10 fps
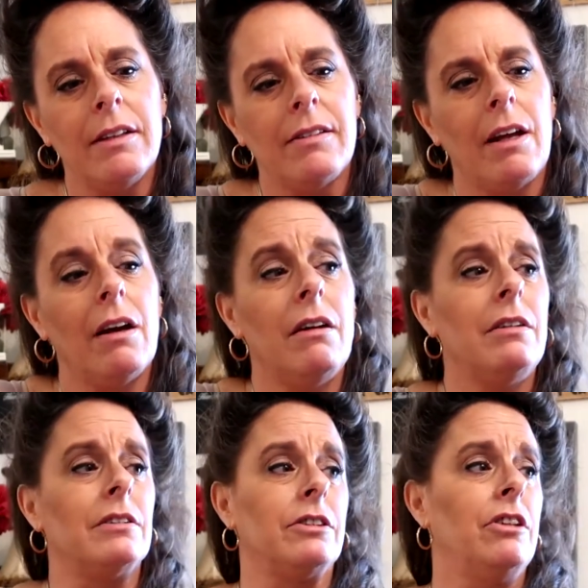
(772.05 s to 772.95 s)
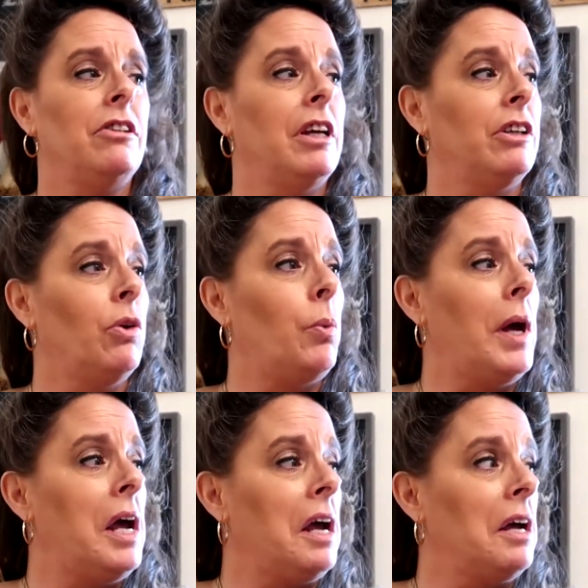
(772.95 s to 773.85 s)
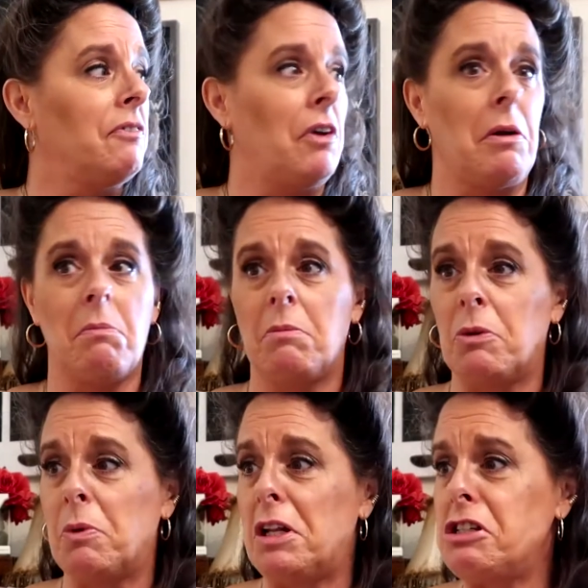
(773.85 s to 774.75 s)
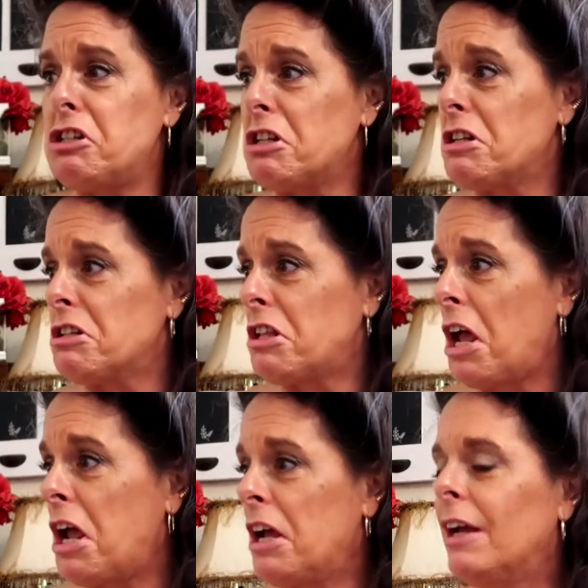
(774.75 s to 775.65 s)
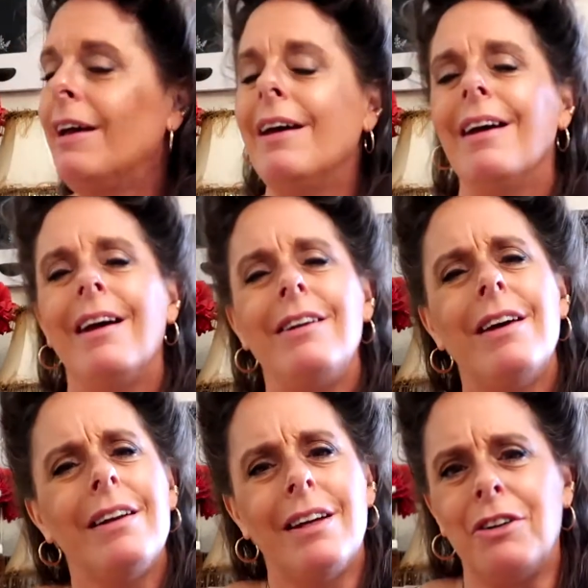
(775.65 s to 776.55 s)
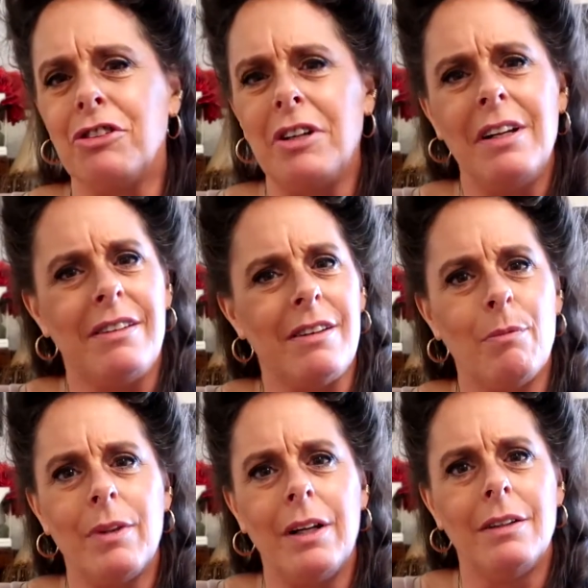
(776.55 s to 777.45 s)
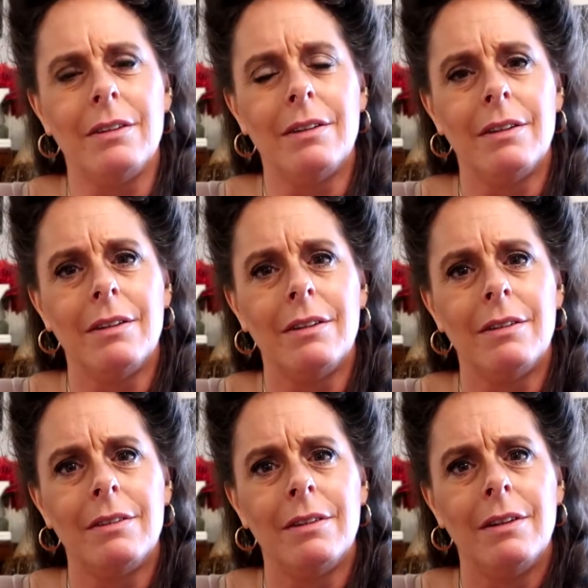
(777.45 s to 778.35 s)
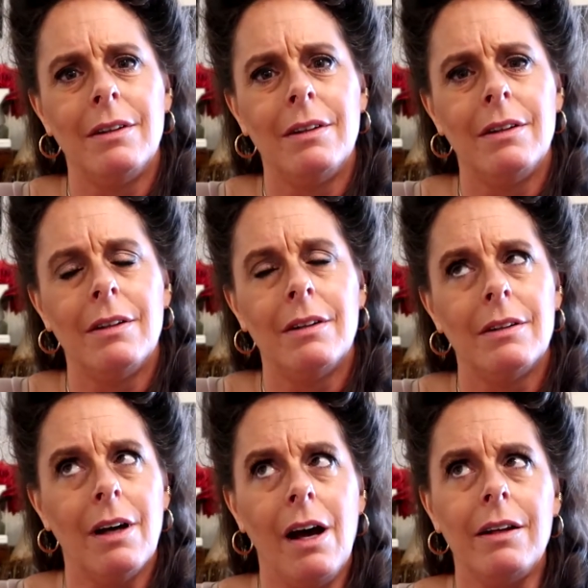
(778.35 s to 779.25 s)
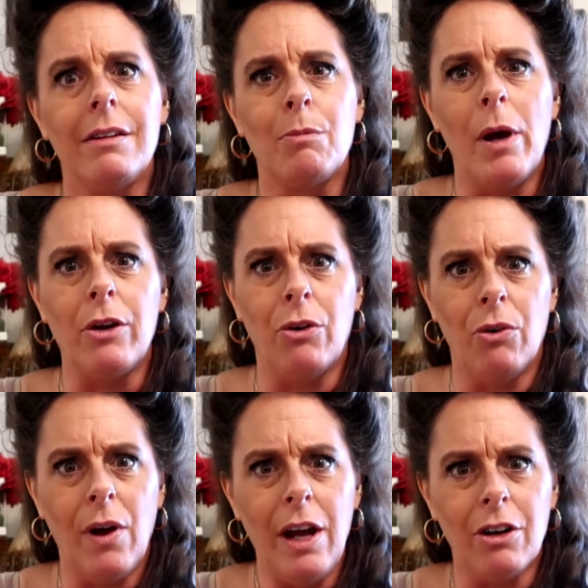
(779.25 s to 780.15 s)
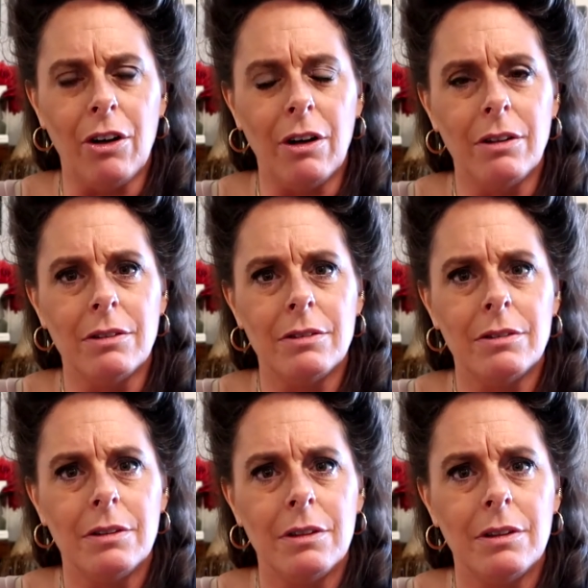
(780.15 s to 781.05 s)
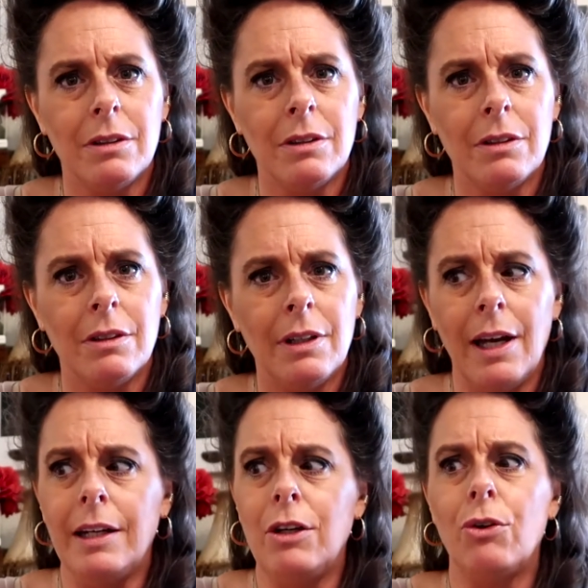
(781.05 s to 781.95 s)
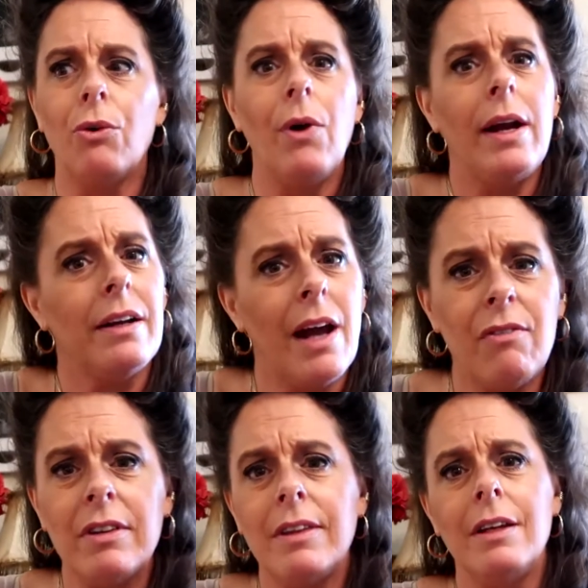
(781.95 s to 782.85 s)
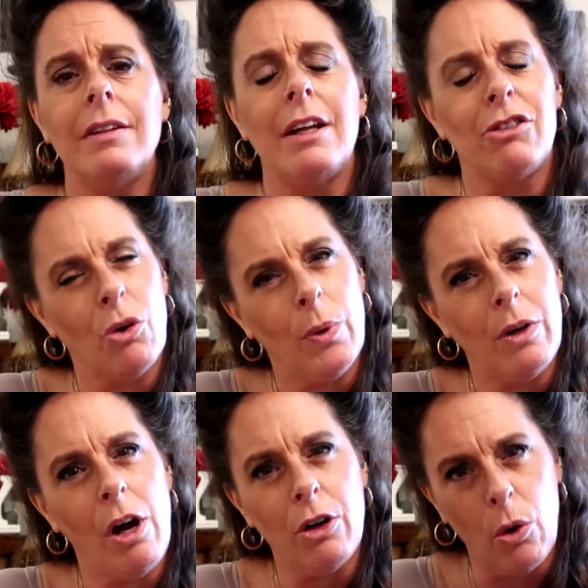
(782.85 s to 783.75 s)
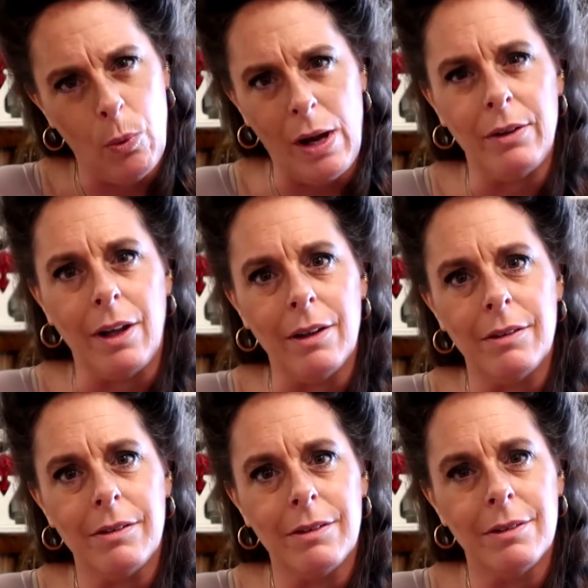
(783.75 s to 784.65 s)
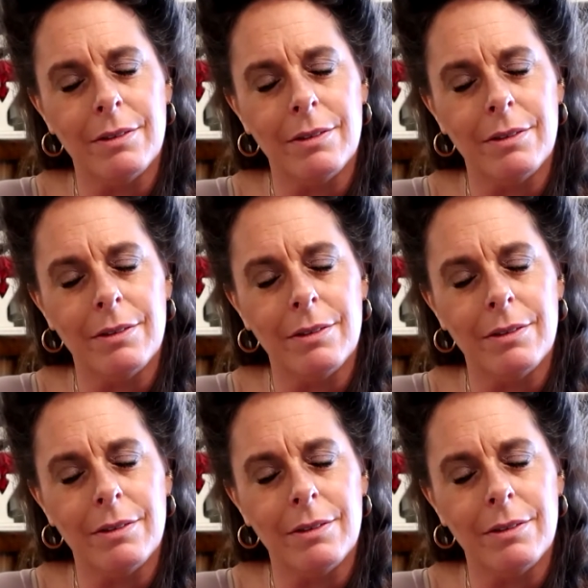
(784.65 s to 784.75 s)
And it's like, oh, she's getting away from the religion thing. And you gotta understand something. God is my creator, and he created everything that's going on around us.